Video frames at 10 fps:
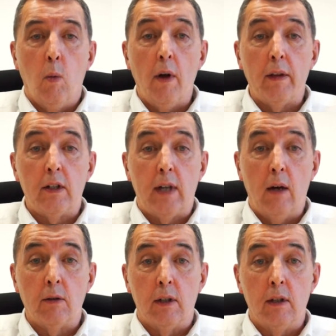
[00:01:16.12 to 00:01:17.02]
What this
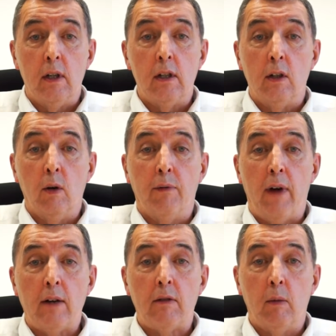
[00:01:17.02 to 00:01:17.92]
tells us is that your
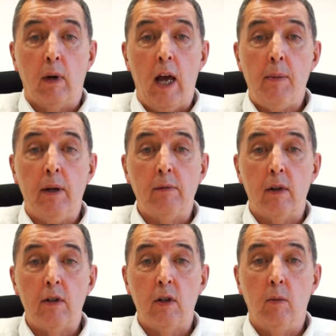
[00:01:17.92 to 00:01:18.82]
factory will happily
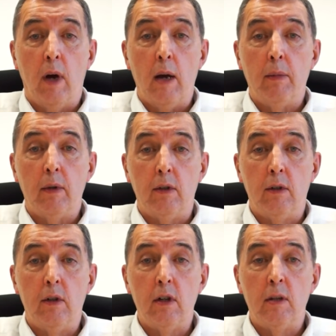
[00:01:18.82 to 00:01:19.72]
run somewhere
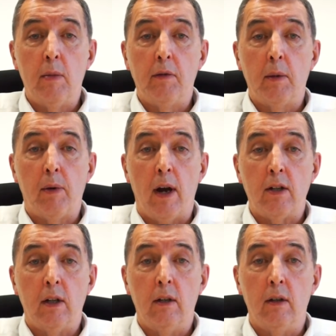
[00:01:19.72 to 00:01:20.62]
just above the
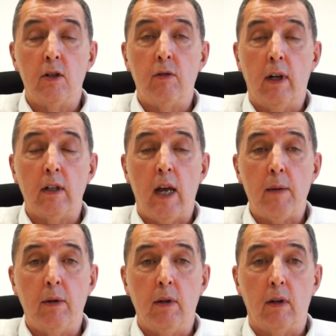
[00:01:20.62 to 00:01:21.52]
pressure that triggers air
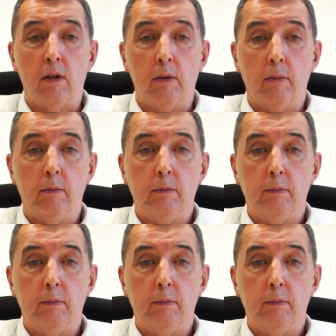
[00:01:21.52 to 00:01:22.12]
production.